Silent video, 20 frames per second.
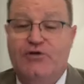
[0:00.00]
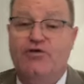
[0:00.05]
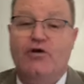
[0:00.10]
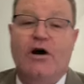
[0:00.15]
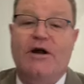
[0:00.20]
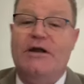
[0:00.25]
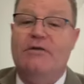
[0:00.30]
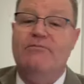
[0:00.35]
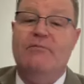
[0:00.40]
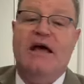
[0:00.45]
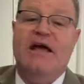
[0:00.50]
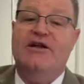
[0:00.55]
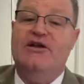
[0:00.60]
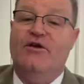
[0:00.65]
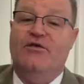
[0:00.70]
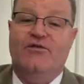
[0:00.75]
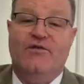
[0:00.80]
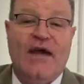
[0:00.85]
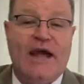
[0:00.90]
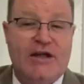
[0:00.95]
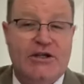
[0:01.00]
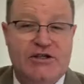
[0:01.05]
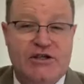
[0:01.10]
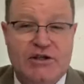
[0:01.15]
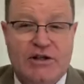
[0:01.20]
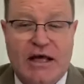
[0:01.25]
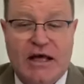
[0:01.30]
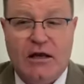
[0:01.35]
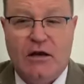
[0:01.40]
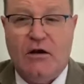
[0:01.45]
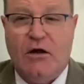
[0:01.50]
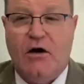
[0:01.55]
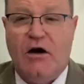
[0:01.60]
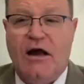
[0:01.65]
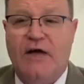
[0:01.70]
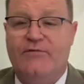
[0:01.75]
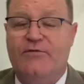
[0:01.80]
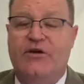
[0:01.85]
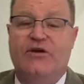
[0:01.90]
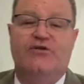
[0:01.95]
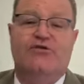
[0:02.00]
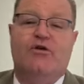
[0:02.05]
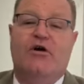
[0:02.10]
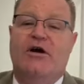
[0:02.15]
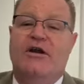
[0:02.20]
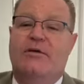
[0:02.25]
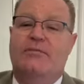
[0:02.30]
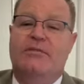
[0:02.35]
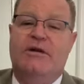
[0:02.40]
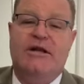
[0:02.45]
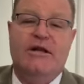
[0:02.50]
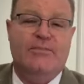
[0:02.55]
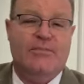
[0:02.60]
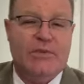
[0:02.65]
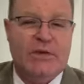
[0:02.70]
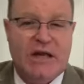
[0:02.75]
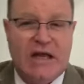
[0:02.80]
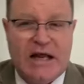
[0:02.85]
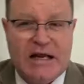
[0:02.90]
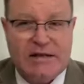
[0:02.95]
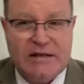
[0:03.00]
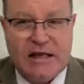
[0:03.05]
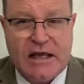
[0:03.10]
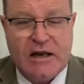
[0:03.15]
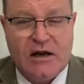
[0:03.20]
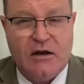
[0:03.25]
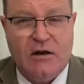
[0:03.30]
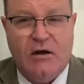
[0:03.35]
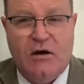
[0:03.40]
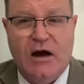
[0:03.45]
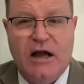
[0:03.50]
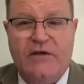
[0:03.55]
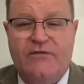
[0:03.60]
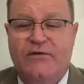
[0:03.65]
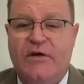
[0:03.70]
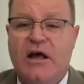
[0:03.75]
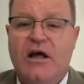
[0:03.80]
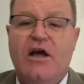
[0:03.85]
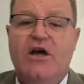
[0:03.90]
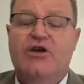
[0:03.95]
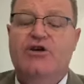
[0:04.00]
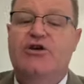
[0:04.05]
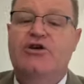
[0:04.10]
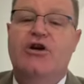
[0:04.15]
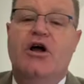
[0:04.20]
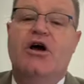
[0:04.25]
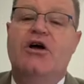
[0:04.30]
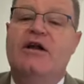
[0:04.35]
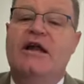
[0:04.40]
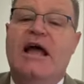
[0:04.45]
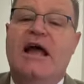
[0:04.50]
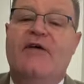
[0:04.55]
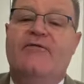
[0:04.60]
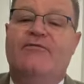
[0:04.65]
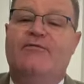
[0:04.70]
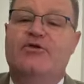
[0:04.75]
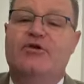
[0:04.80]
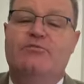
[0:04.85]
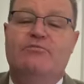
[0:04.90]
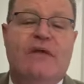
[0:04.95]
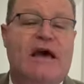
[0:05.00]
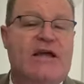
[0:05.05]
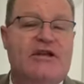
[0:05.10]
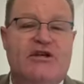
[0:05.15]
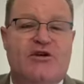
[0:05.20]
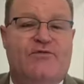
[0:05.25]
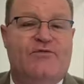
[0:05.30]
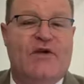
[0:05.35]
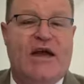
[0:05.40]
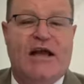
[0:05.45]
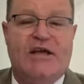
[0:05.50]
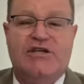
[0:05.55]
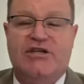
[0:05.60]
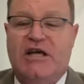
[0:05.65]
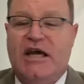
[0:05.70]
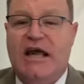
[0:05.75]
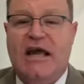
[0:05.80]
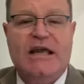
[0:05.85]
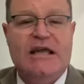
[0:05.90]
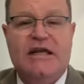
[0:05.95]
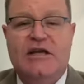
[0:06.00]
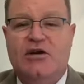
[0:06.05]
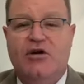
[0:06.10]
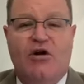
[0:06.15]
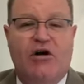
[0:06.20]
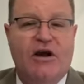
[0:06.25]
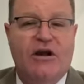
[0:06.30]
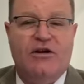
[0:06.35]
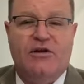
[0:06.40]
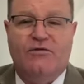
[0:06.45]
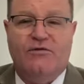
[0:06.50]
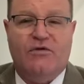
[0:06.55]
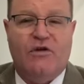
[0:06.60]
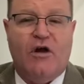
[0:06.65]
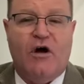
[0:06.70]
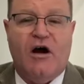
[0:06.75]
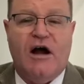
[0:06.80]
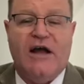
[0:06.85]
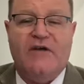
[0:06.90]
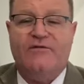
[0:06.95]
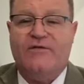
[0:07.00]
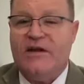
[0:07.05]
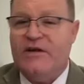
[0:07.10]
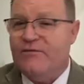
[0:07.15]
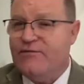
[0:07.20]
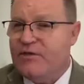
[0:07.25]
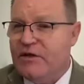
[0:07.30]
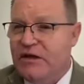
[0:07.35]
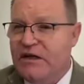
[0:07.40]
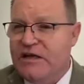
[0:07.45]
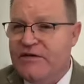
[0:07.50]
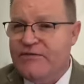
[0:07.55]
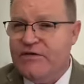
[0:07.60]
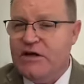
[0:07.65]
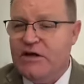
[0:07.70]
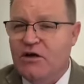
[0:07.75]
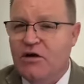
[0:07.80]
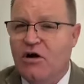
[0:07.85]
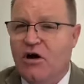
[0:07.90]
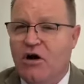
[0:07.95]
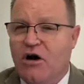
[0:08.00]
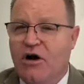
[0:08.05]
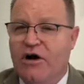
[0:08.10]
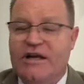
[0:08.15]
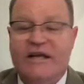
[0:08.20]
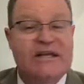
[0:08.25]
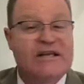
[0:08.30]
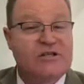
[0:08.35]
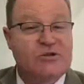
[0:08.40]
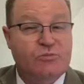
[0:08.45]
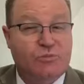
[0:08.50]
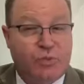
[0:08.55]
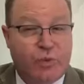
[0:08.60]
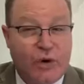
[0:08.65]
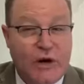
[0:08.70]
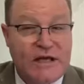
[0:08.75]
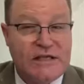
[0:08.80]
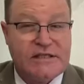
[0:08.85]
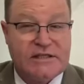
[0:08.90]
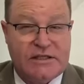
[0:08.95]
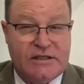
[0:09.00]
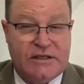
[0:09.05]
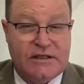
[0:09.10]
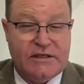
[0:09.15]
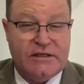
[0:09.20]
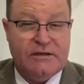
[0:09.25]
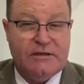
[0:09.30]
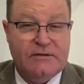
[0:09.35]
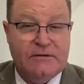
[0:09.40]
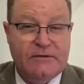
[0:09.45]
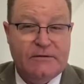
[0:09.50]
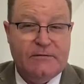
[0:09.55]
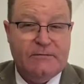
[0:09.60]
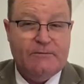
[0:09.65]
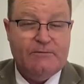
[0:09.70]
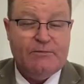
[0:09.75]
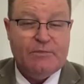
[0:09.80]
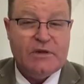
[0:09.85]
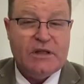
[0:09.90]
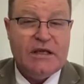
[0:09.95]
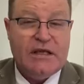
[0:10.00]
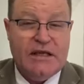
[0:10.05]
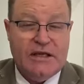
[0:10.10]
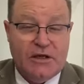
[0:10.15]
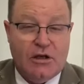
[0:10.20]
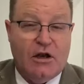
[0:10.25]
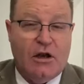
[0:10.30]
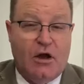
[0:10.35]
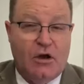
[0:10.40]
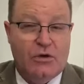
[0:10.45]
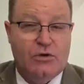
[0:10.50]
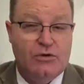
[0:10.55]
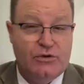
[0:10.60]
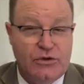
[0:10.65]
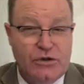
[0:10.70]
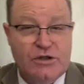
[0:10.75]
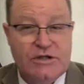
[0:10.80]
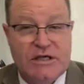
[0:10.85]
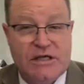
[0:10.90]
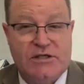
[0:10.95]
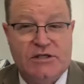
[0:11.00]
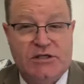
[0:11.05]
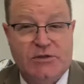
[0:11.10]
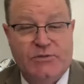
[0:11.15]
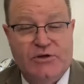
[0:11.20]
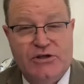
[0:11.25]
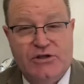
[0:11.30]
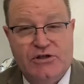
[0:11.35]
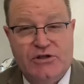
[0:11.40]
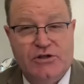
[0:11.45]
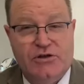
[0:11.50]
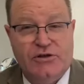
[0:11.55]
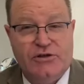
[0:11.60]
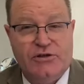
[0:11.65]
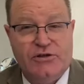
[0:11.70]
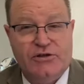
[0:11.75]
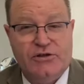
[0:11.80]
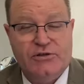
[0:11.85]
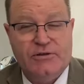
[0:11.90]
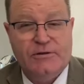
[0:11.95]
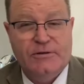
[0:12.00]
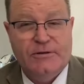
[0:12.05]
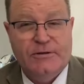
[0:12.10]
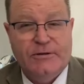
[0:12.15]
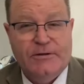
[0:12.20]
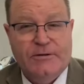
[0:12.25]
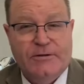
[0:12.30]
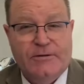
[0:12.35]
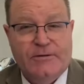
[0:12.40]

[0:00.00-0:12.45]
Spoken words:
They're trying to manufacture that life. They're trying to manipulate that life. You don't have to manufacture any kind of life if the living God is present in a local New Testament church.